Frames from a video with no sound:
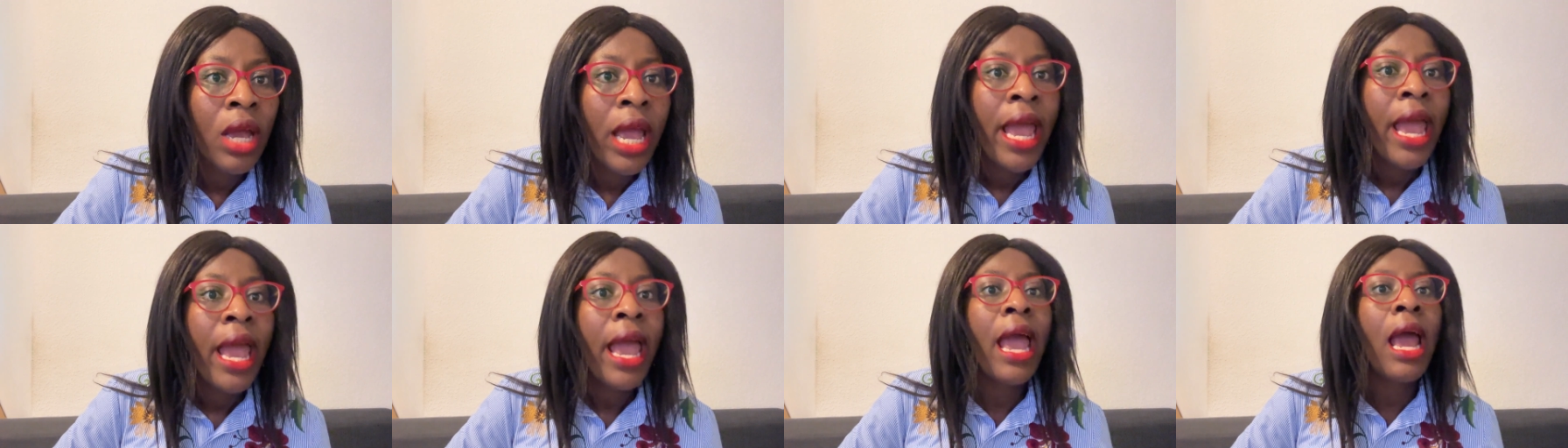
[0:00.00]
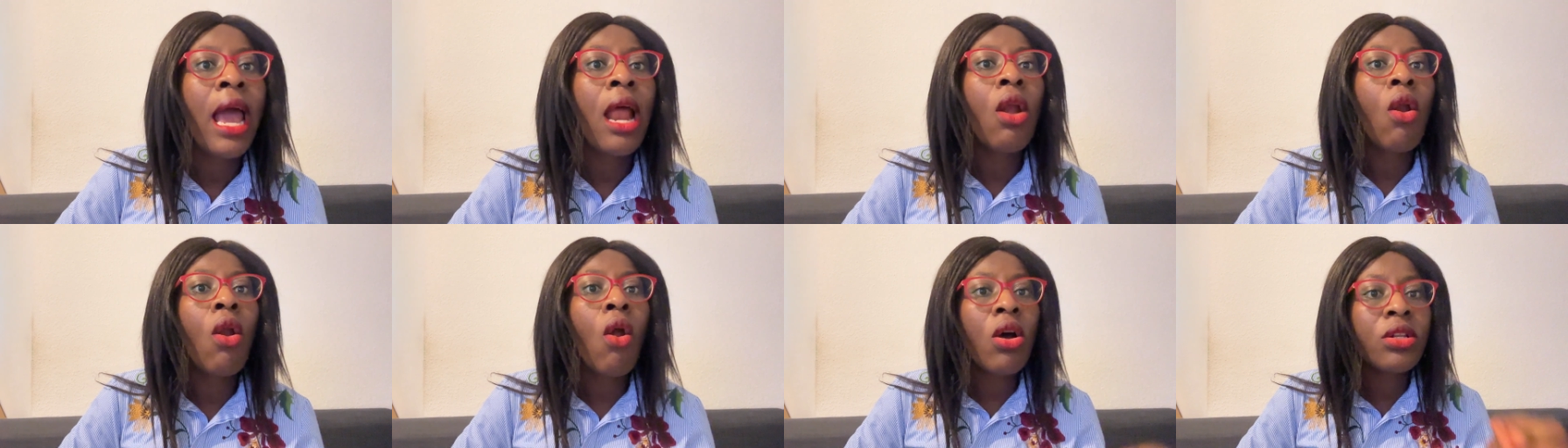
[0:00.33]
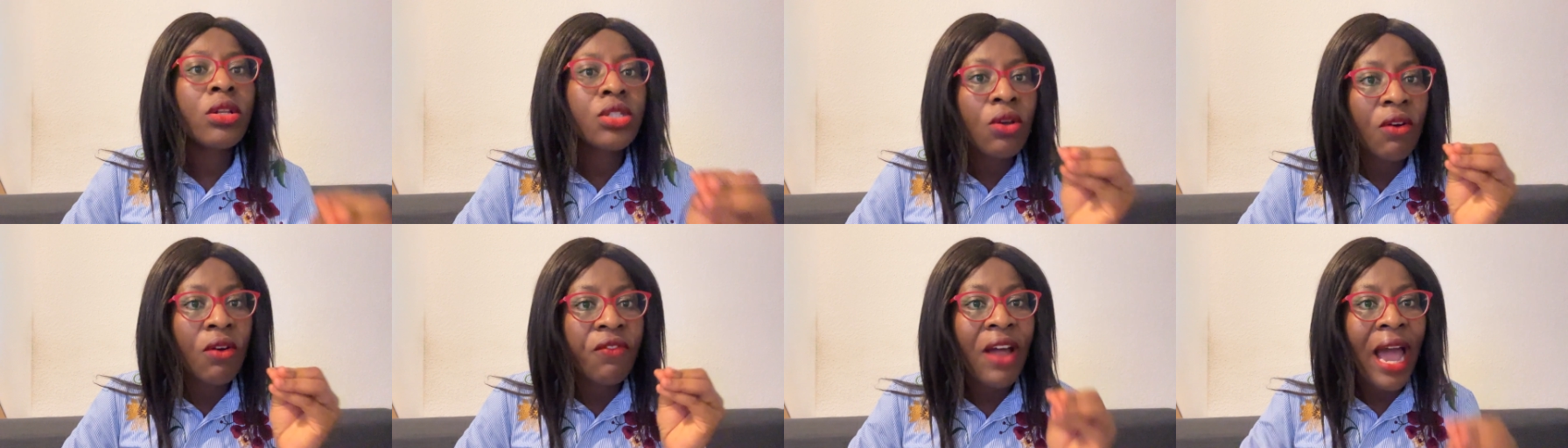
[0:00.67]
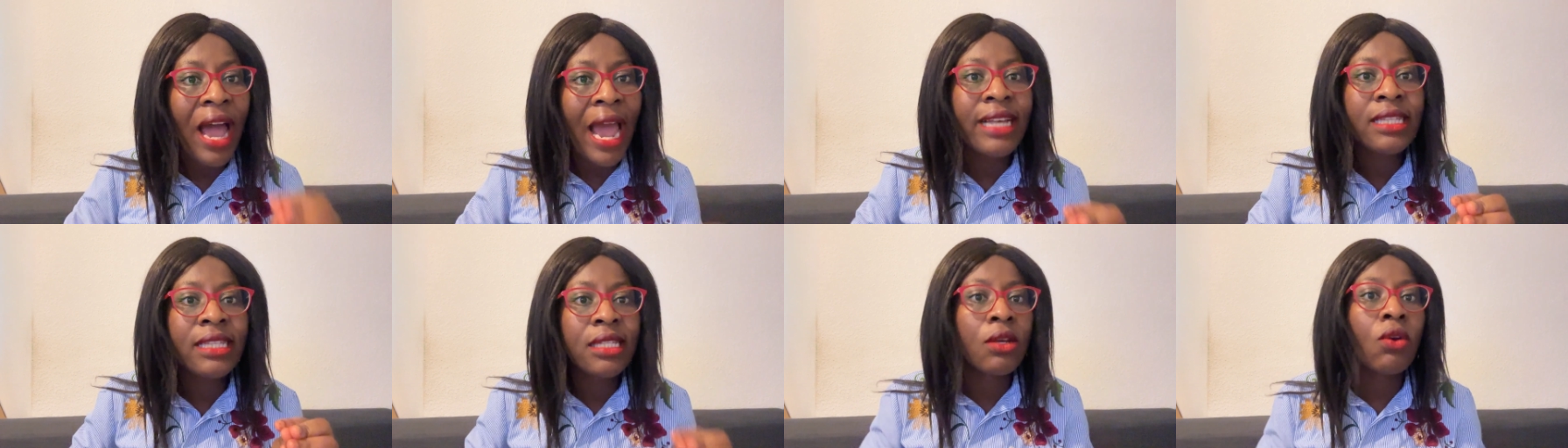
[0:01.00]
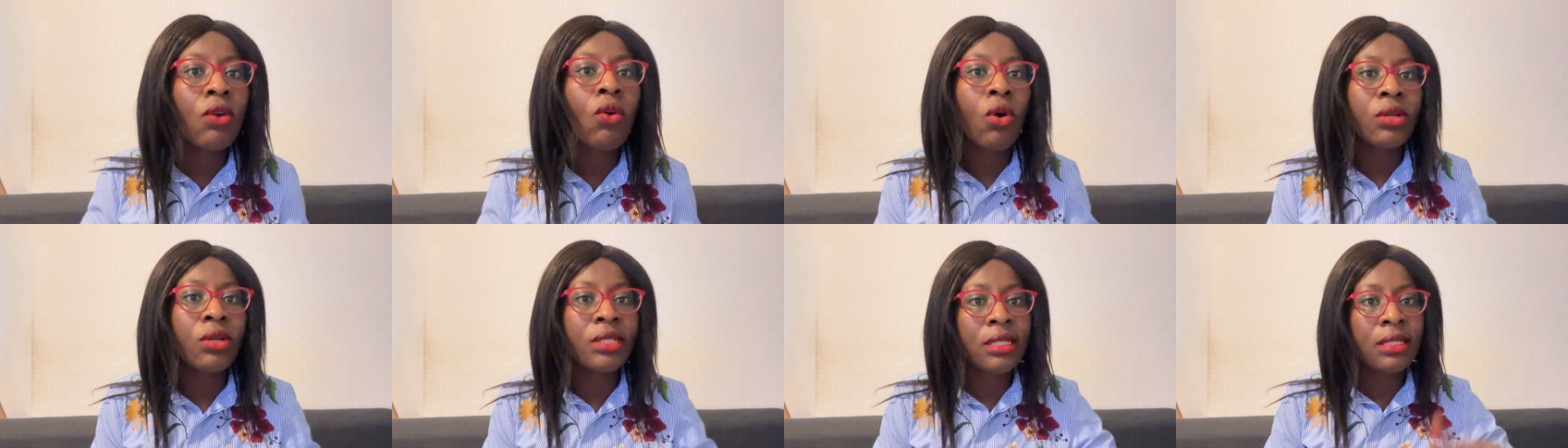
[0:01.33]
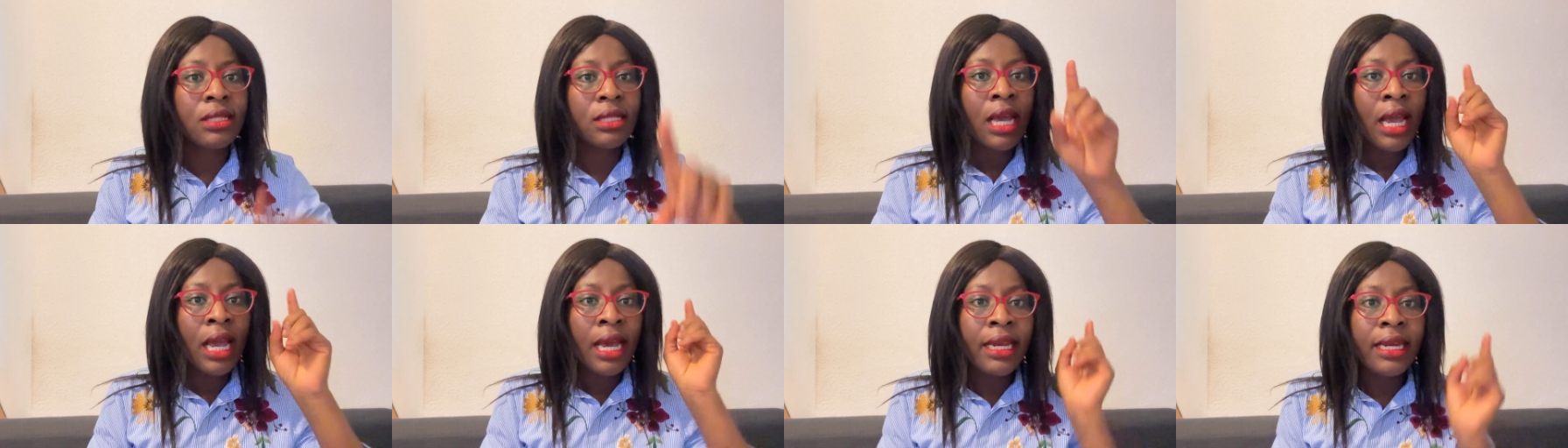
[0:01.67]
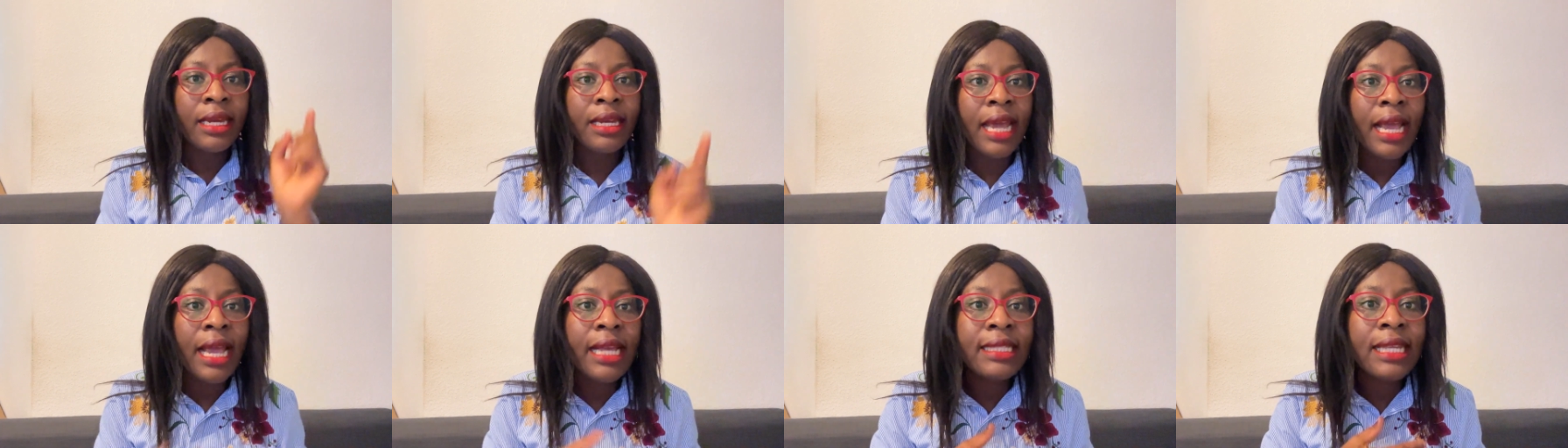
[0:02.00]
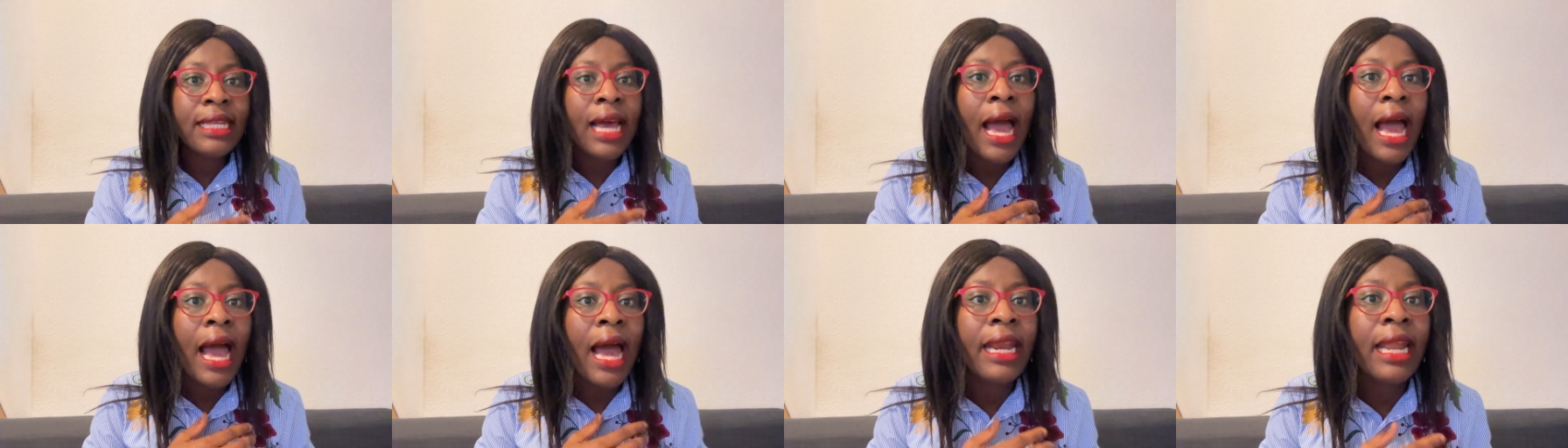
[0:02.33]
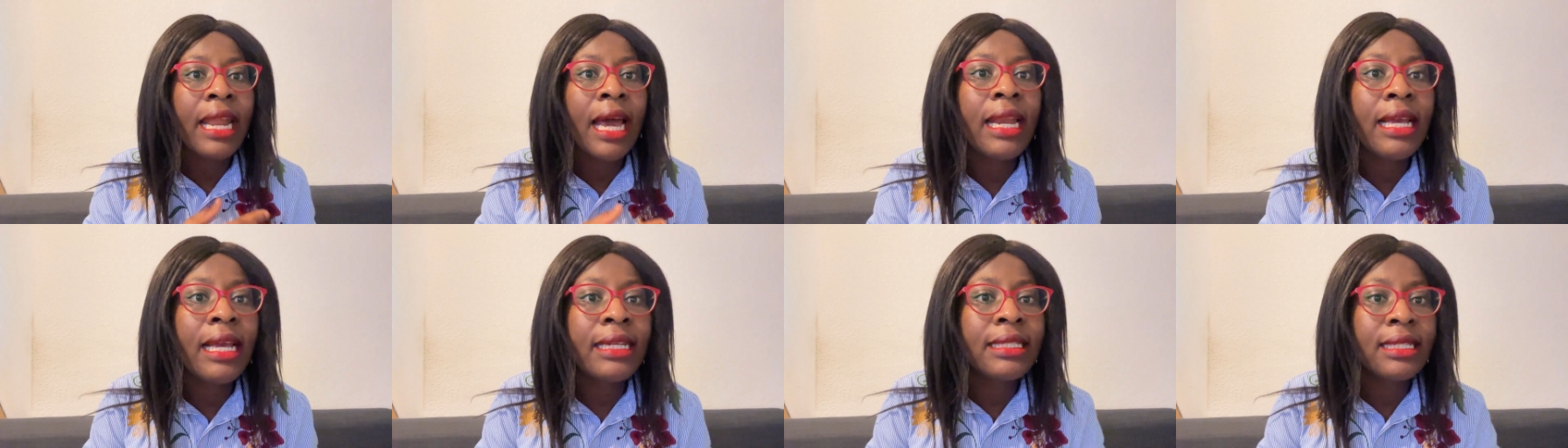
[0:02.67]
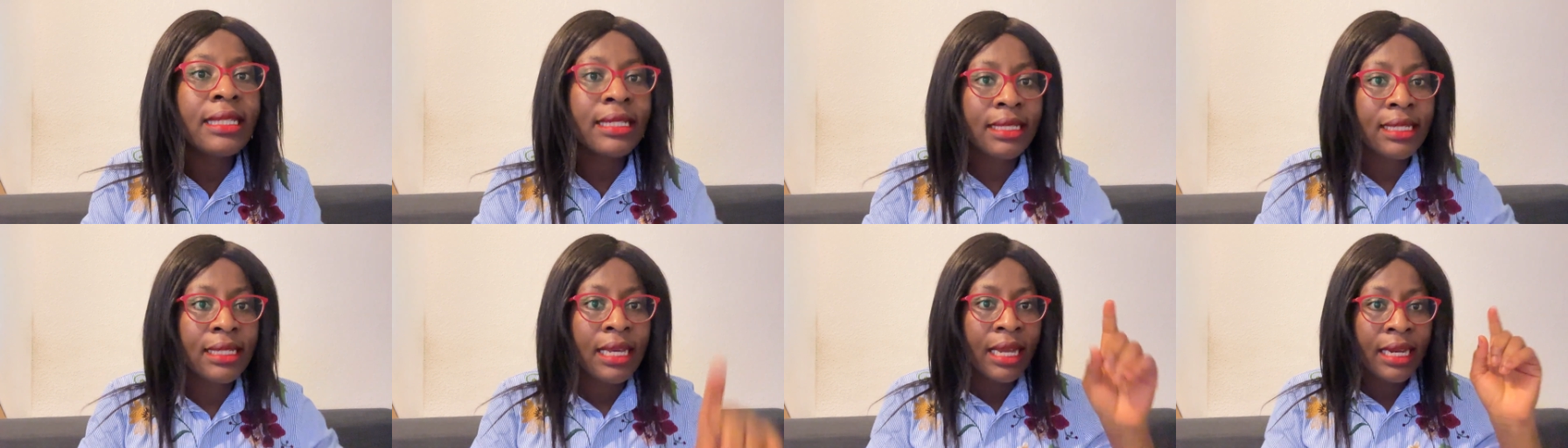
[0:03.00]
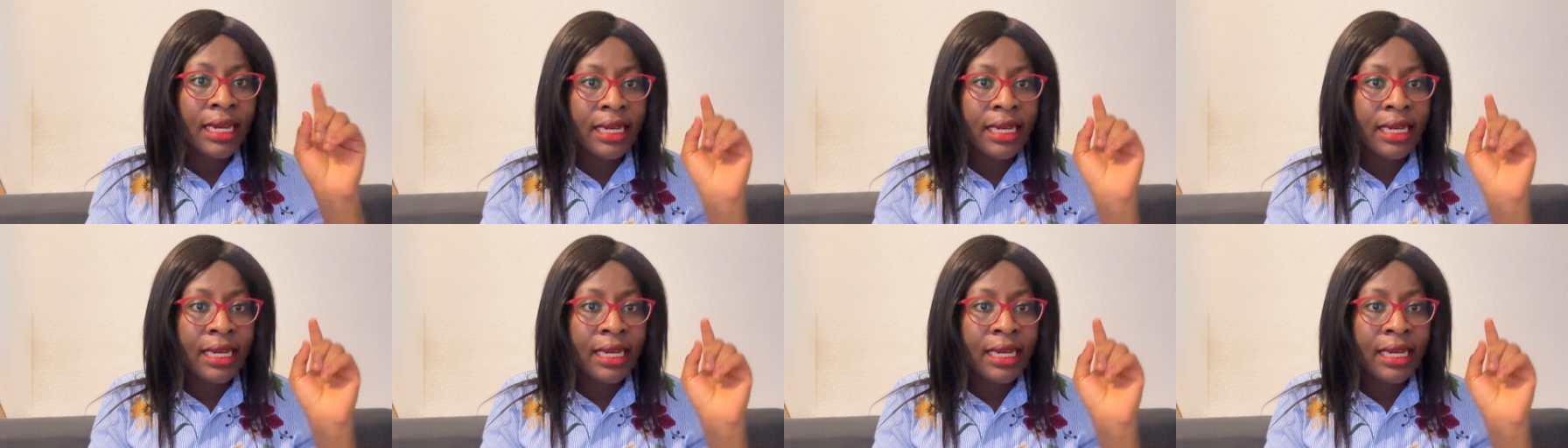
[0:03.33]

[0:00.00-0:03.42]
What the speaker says: a lot of IT courses, data analytics,